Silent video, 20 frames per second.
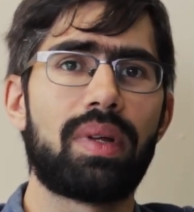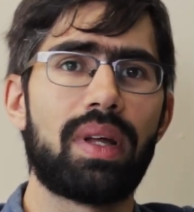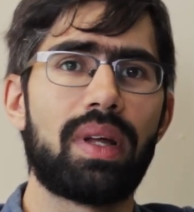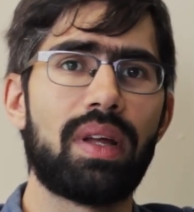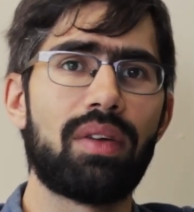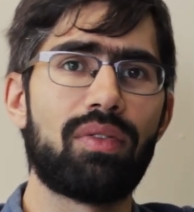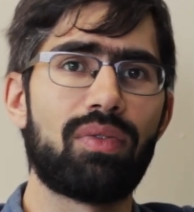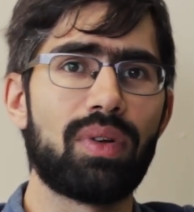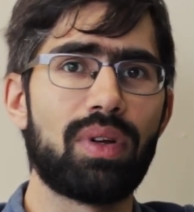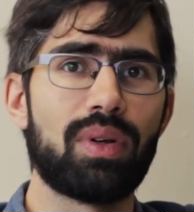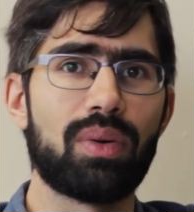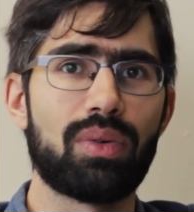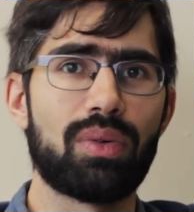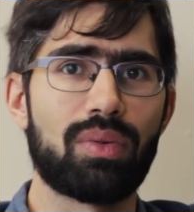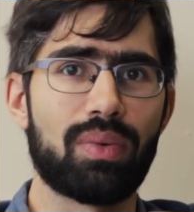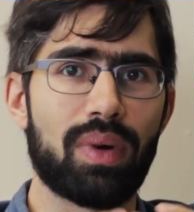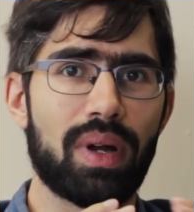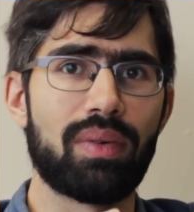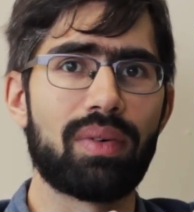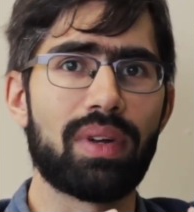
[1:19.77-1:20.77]
If we use
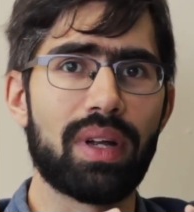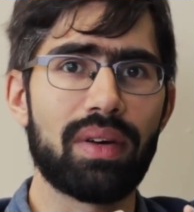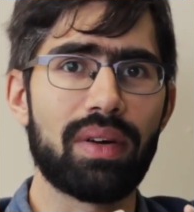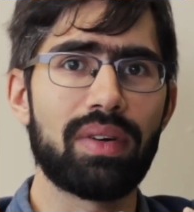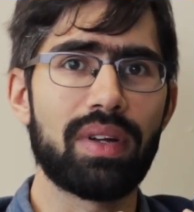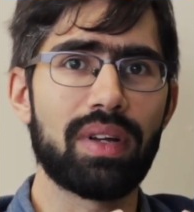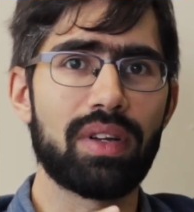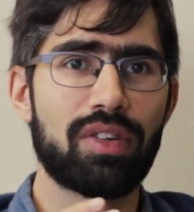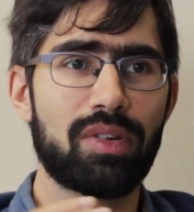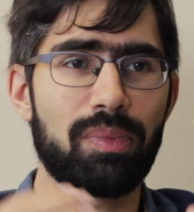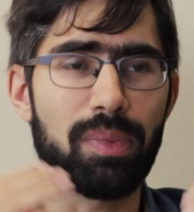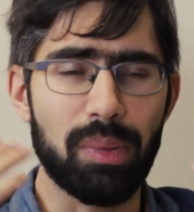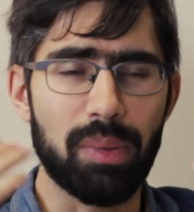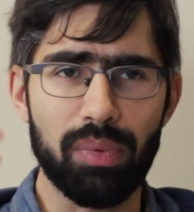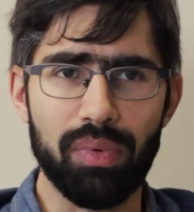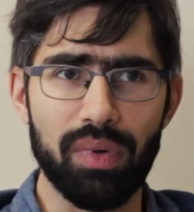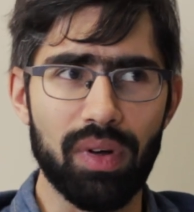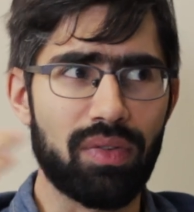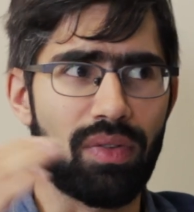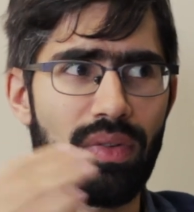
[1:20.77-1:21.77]
round areas,
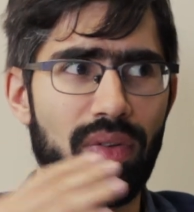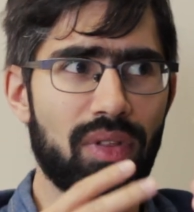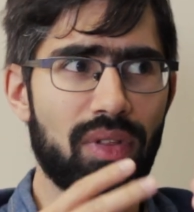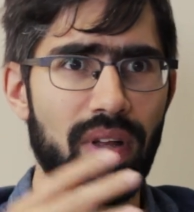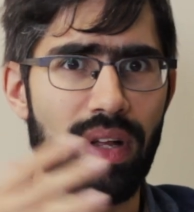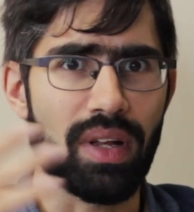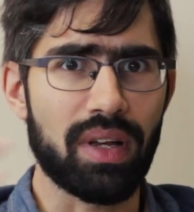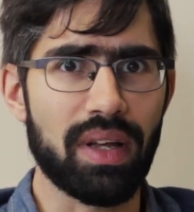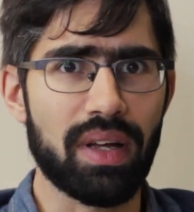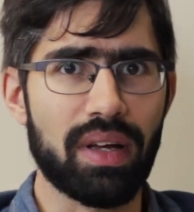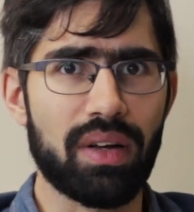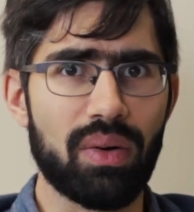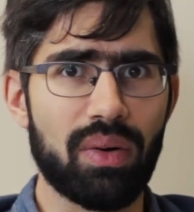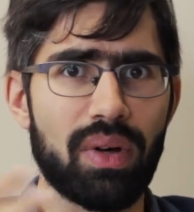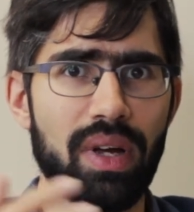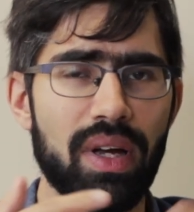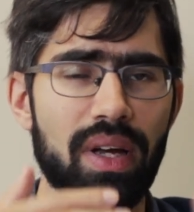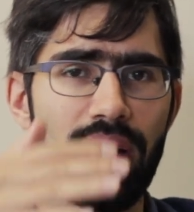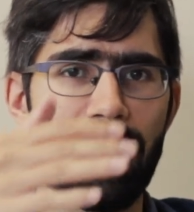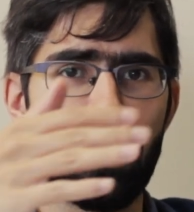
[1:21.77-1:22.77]
people have to think like,
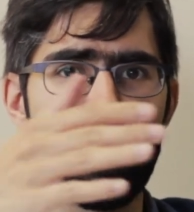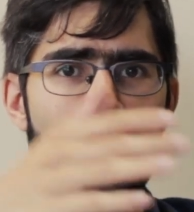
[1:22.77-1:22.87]
okay,